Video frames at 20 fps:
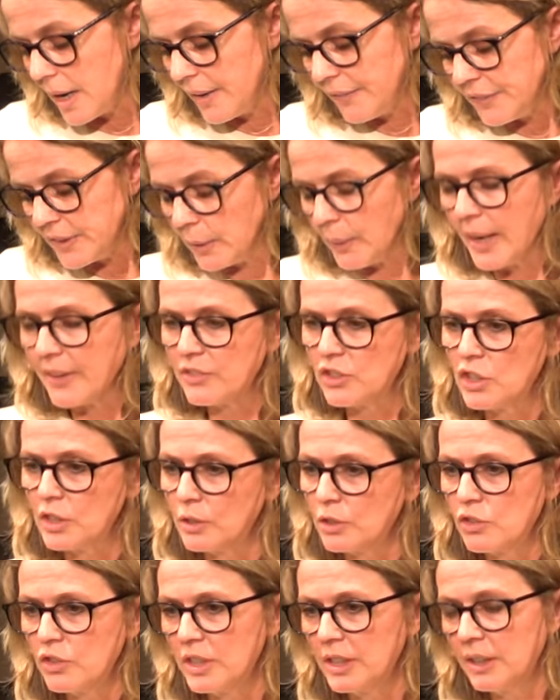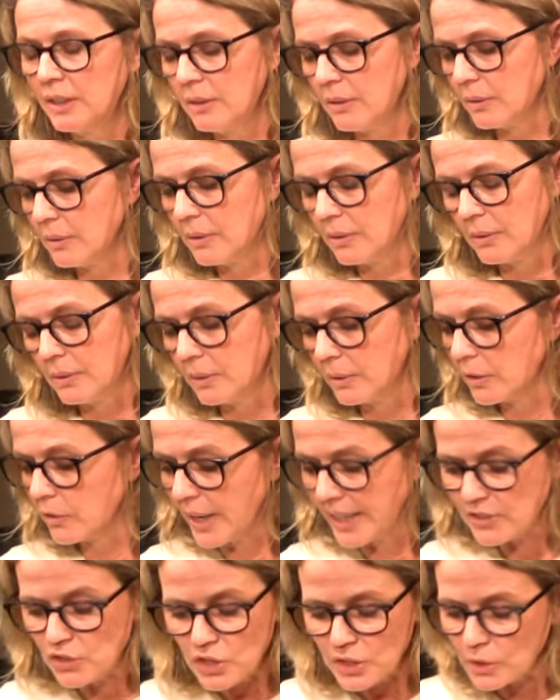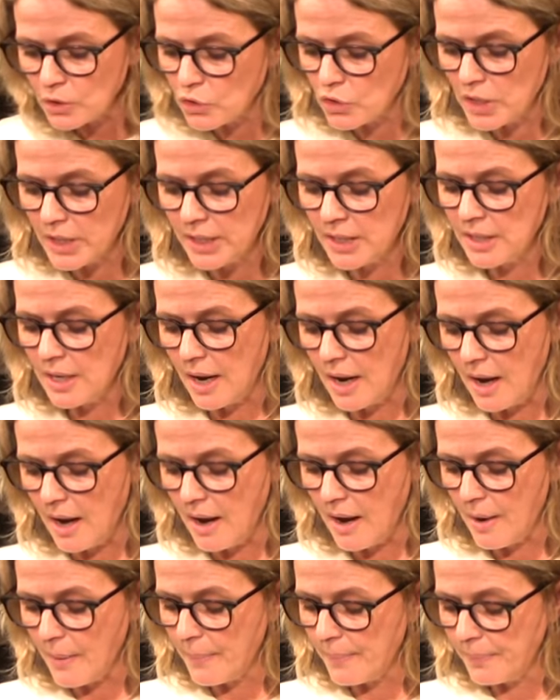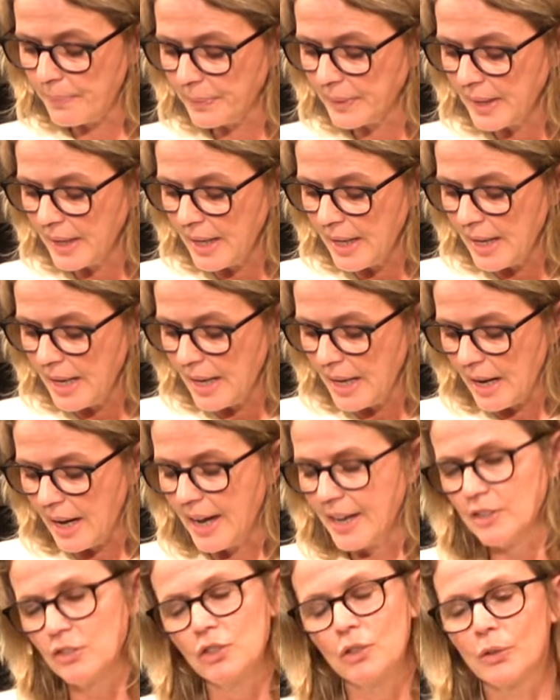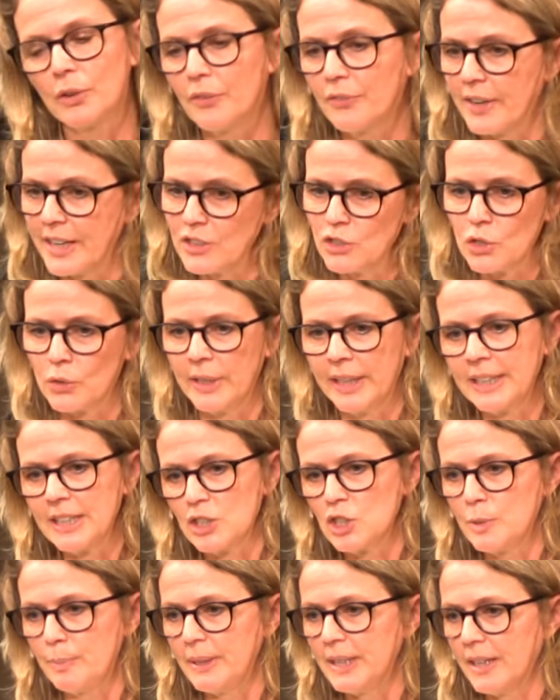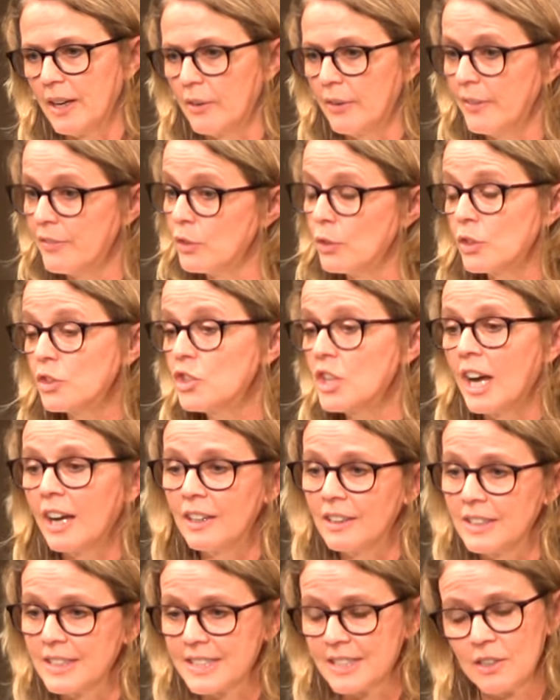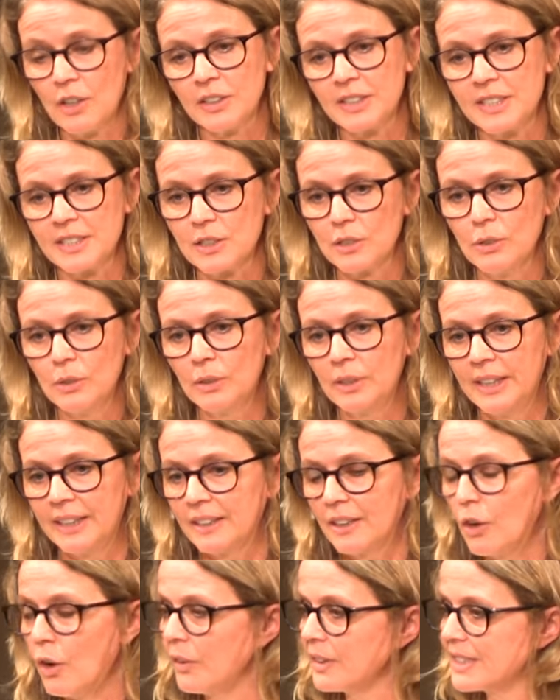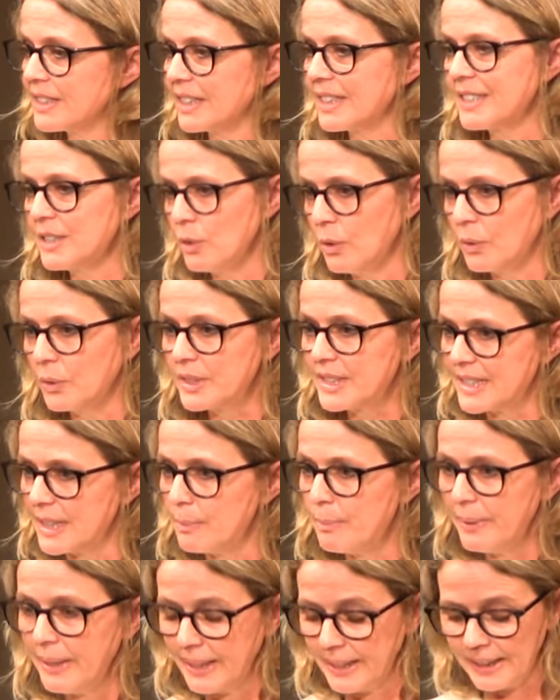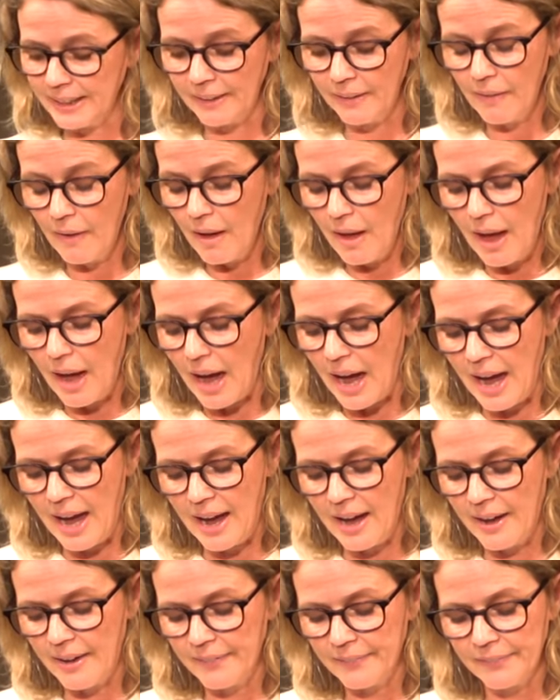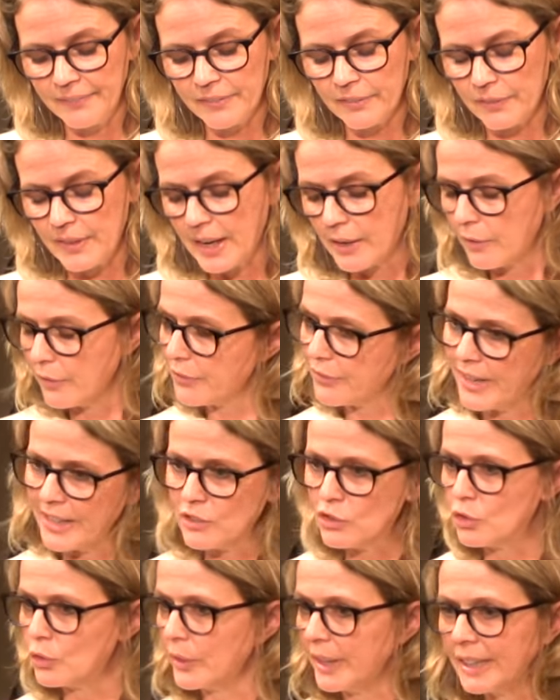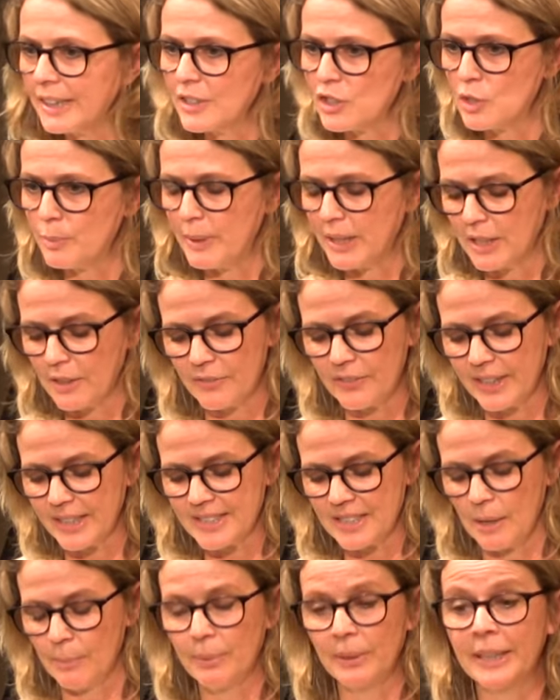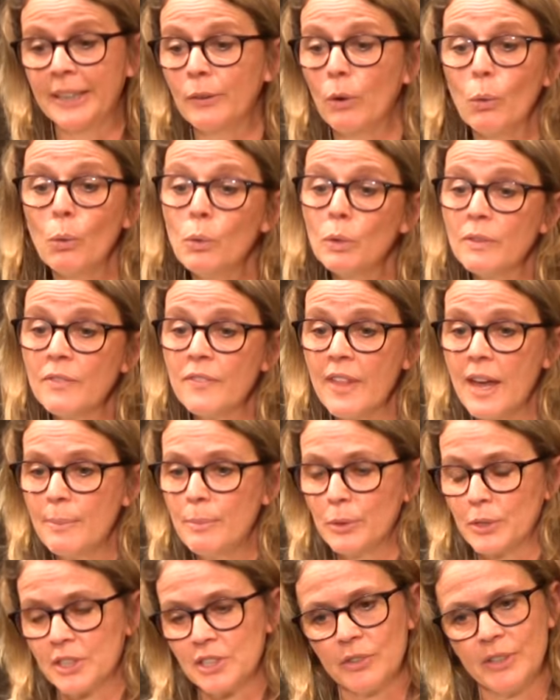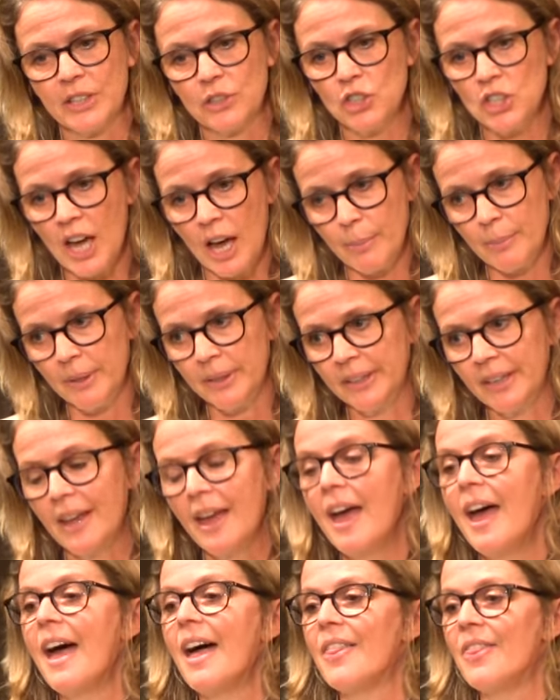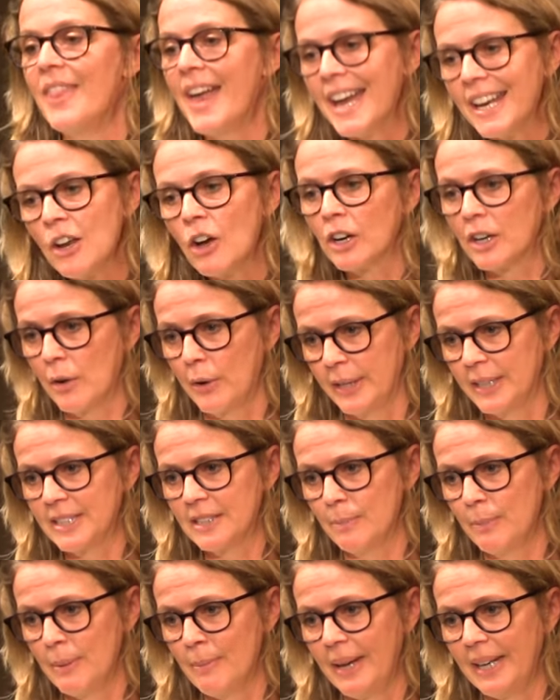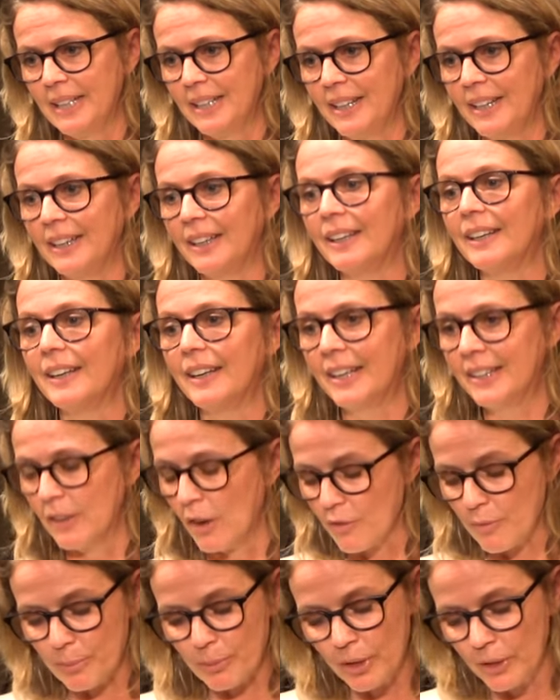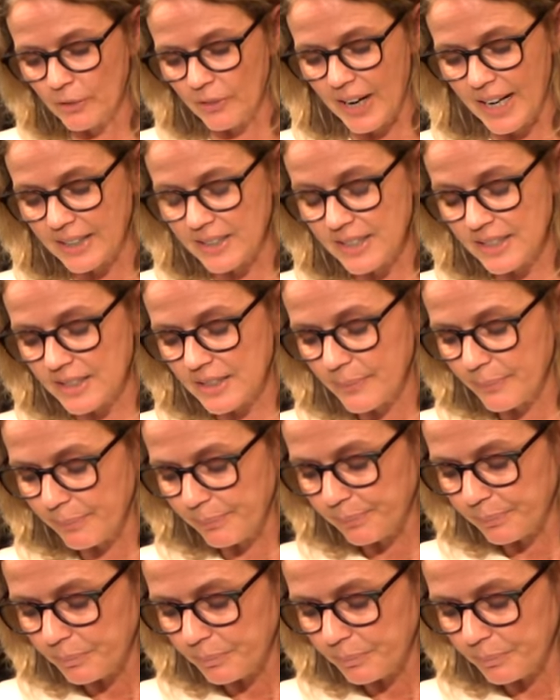if you have children or grandchildren, and you're a French or English speaker, if your child starts school in Construction or CP, and they're a French or English speaker, for example, and all of their books are in German, they're not going to be making enough progress.